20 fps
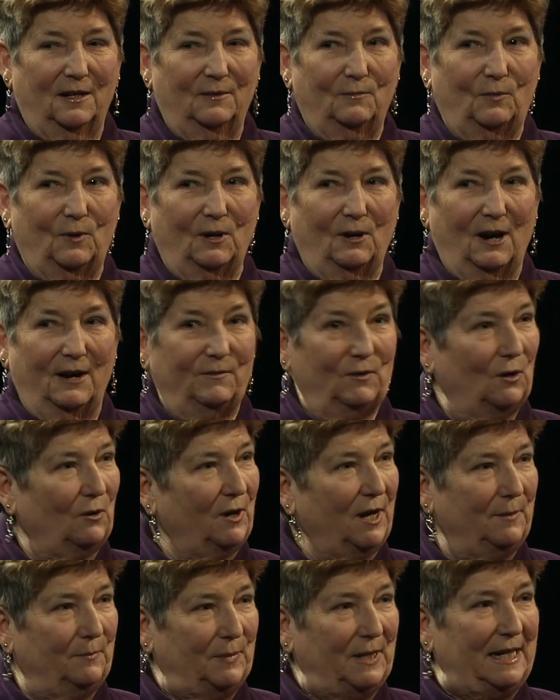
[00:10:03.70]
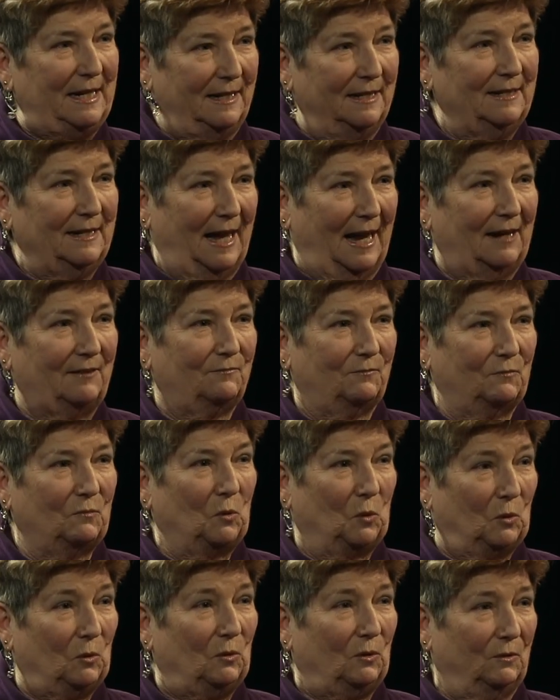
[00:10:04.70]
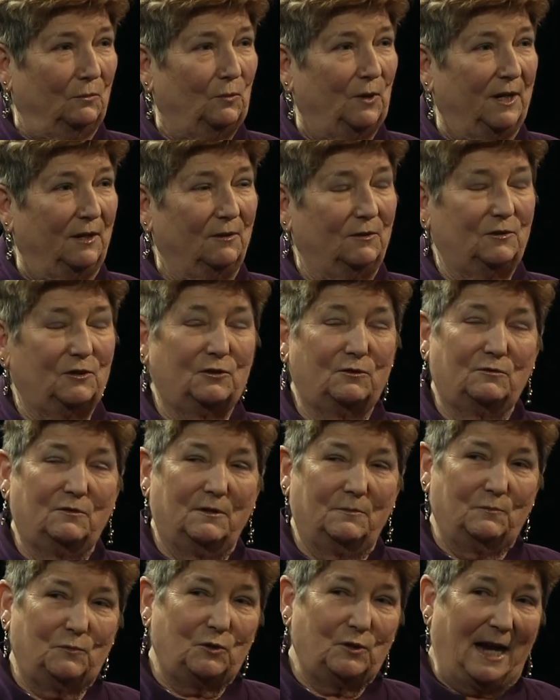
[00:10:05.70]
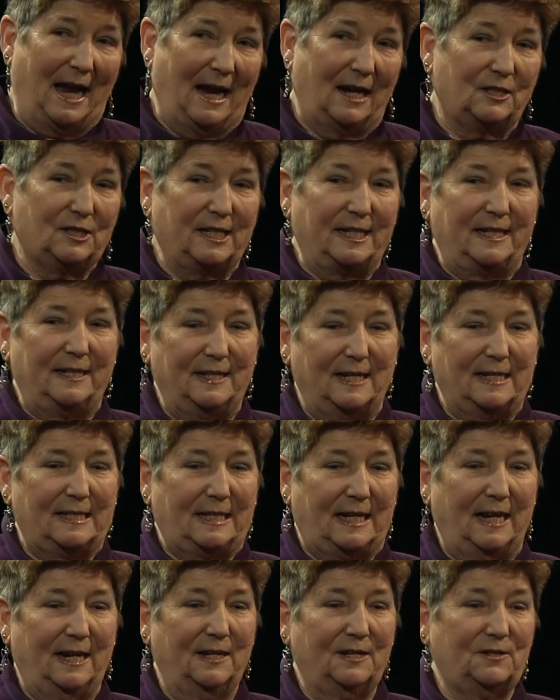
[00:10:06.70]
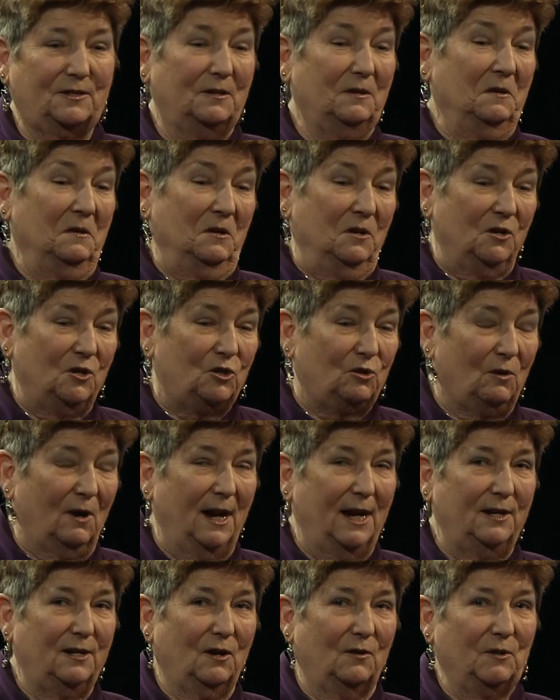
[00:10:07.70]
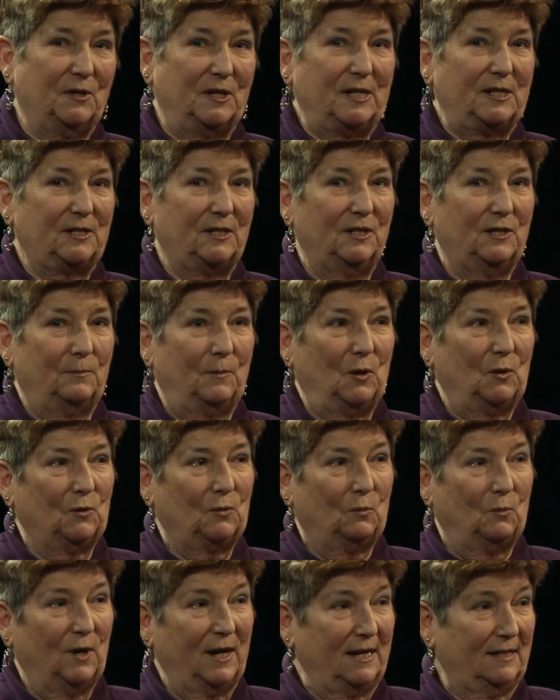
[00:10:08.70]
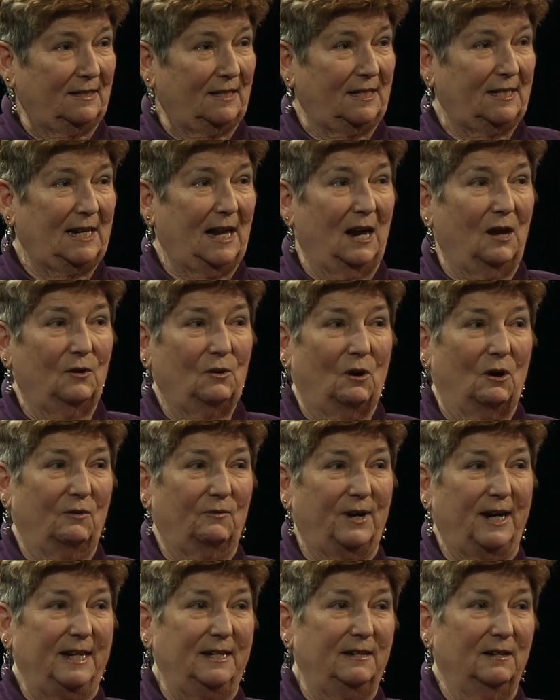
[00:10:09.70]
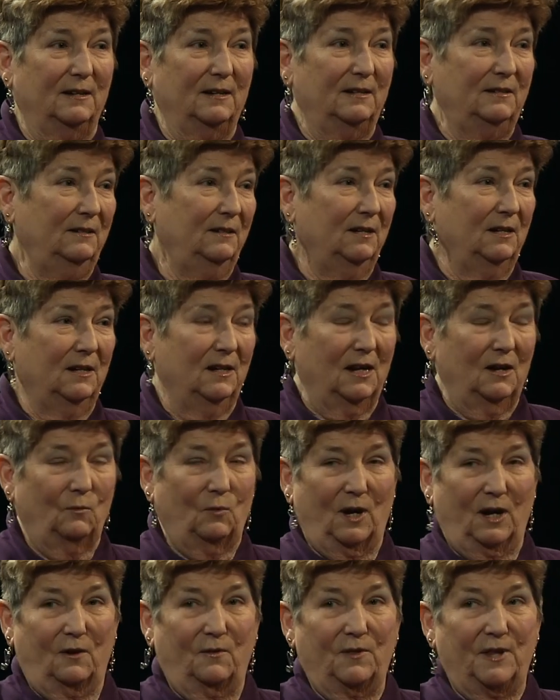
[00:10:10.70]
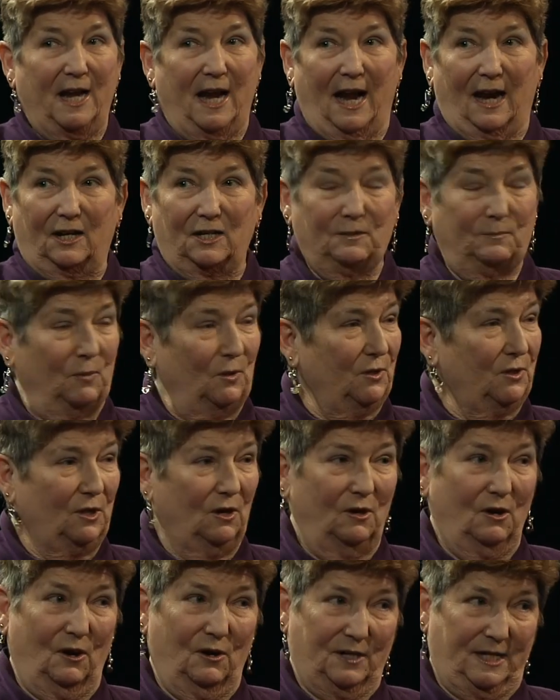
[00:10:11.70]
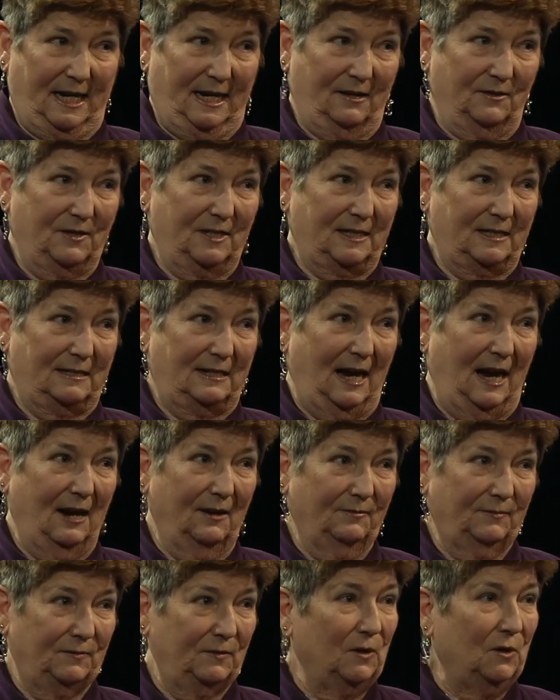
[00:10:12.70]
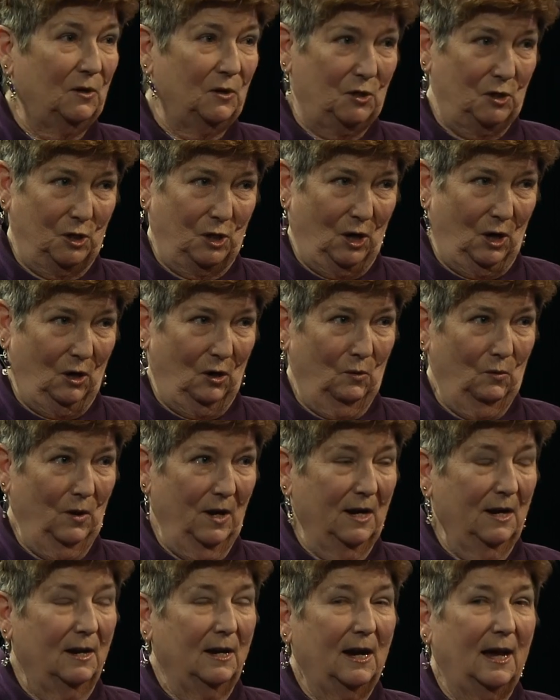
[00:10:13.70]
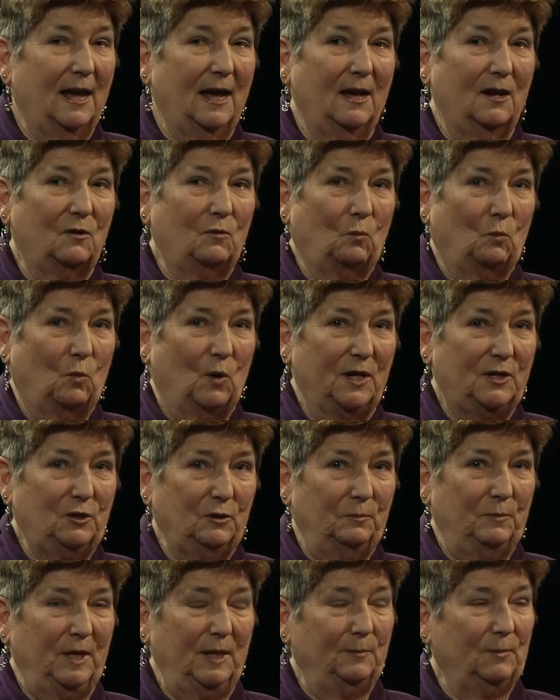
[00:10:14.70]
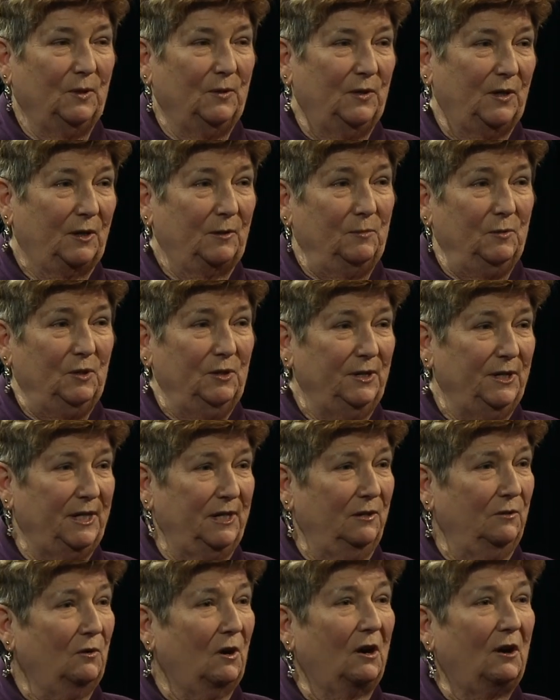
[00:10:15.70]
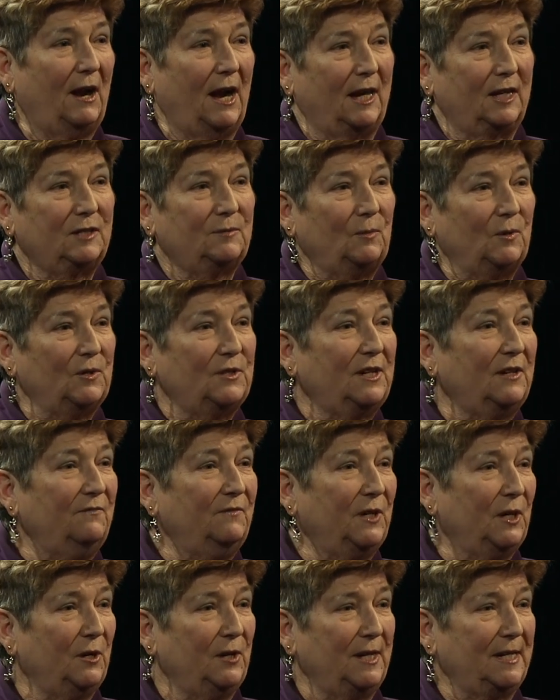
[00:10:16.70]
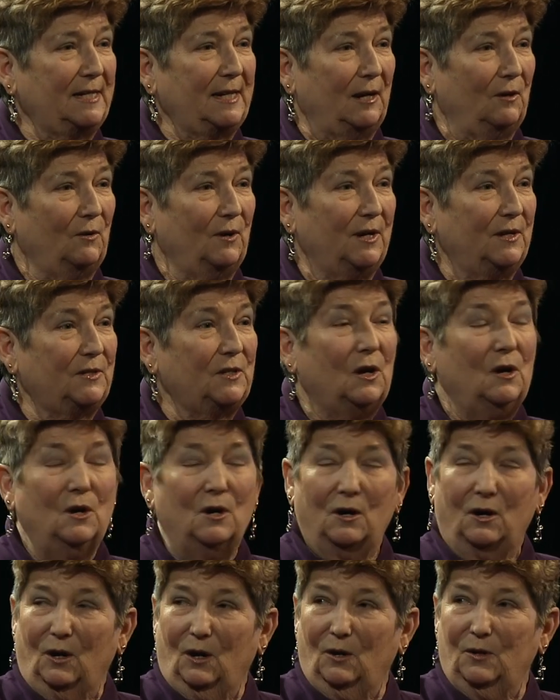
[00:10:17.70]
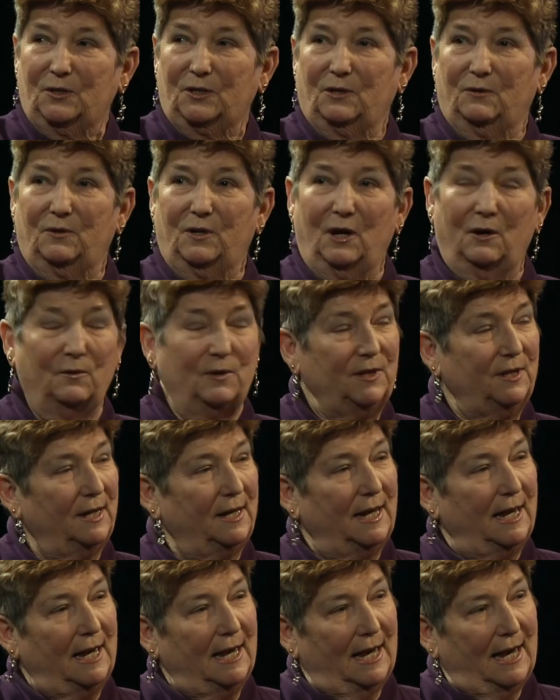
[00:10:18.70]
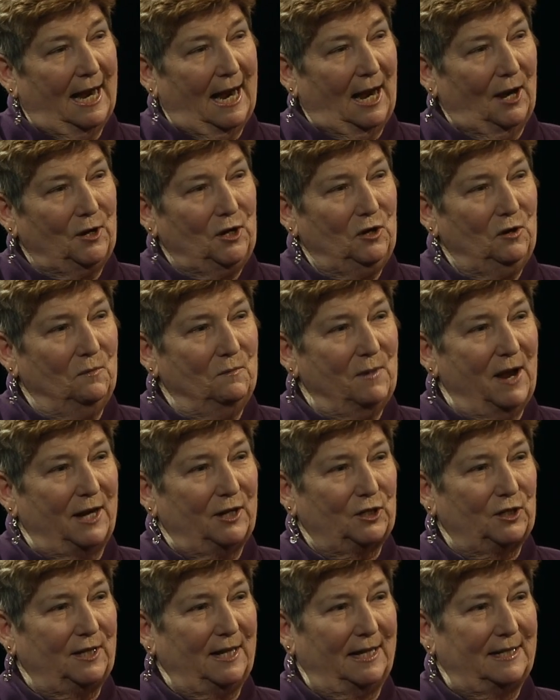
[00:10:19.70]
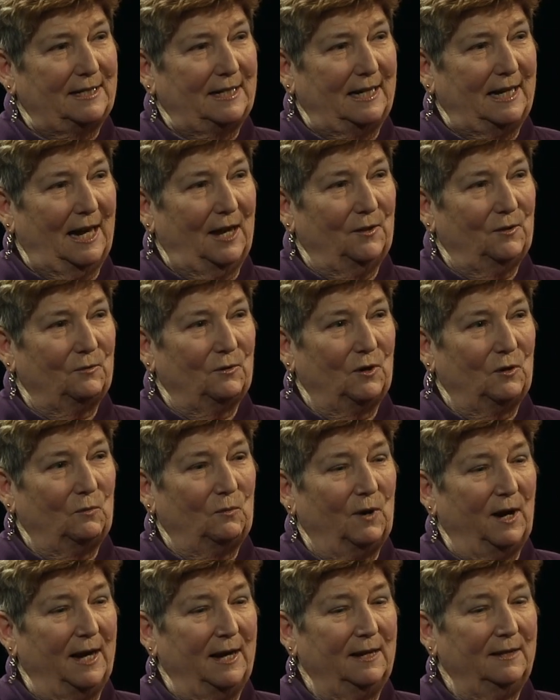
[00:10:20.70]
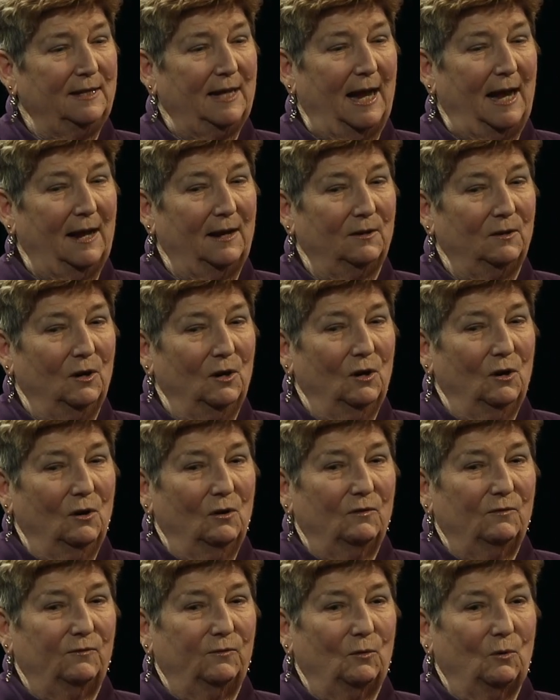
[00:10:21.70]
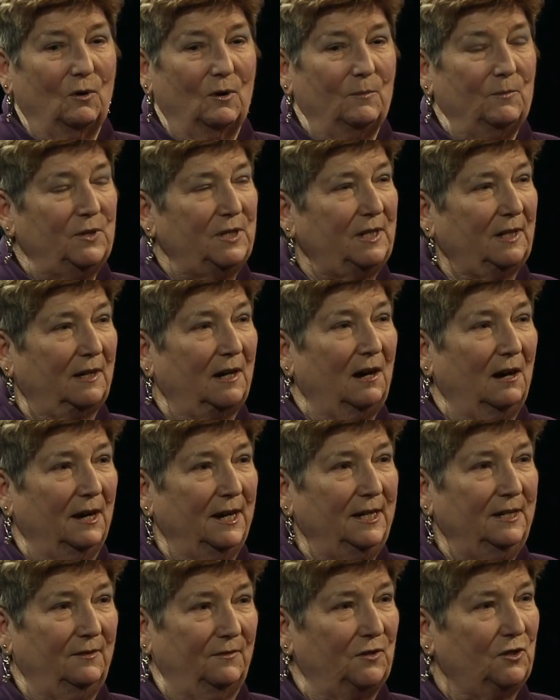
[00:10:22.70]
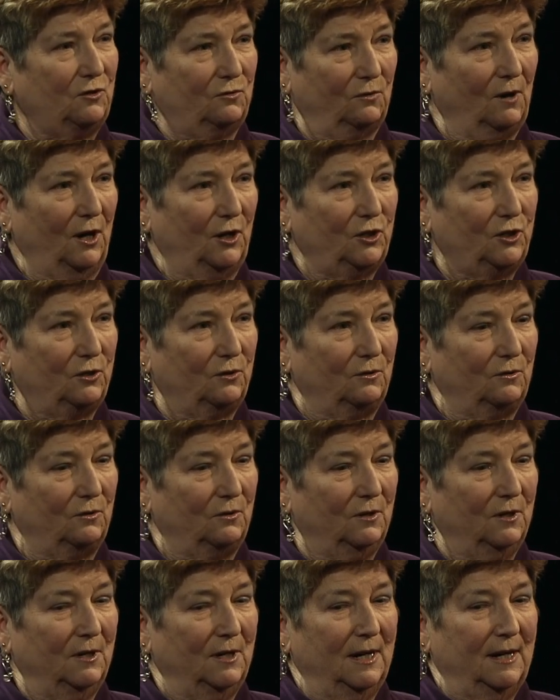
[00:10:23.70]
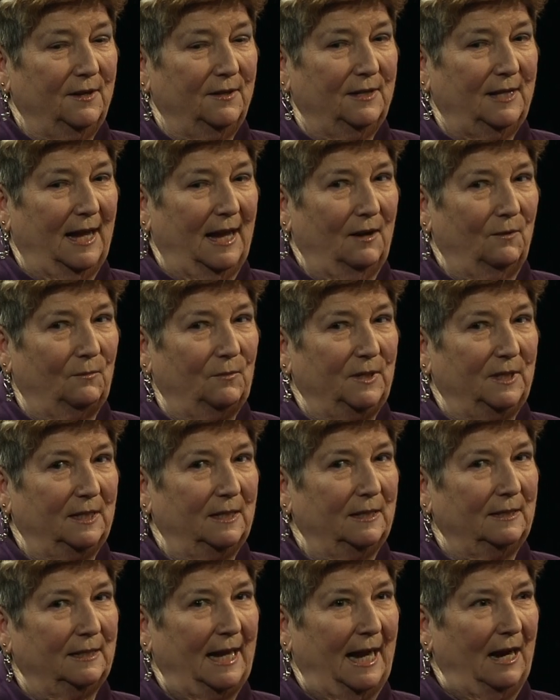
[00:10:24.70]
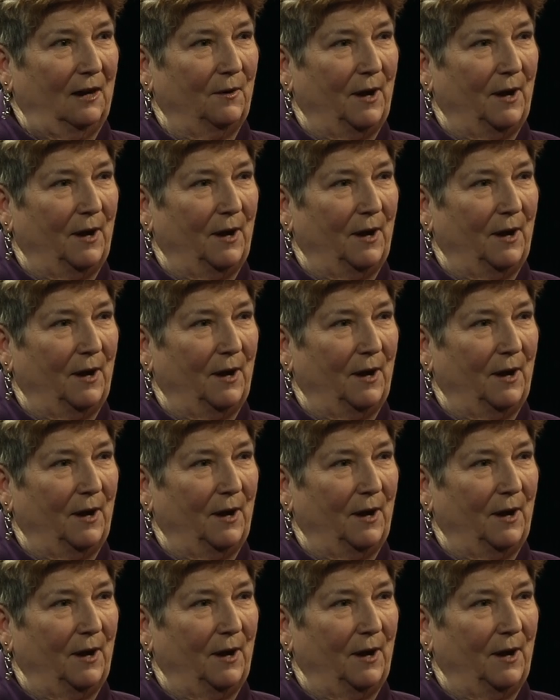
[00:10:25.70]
where I've already been in that role, where actually in this case, trying to listen to both what has the town already done, what are the experts on our town staff know, and what do people in the community who are experts in various areas also know, and then how do you mesh that together in a way that forms the kind of structure that will allow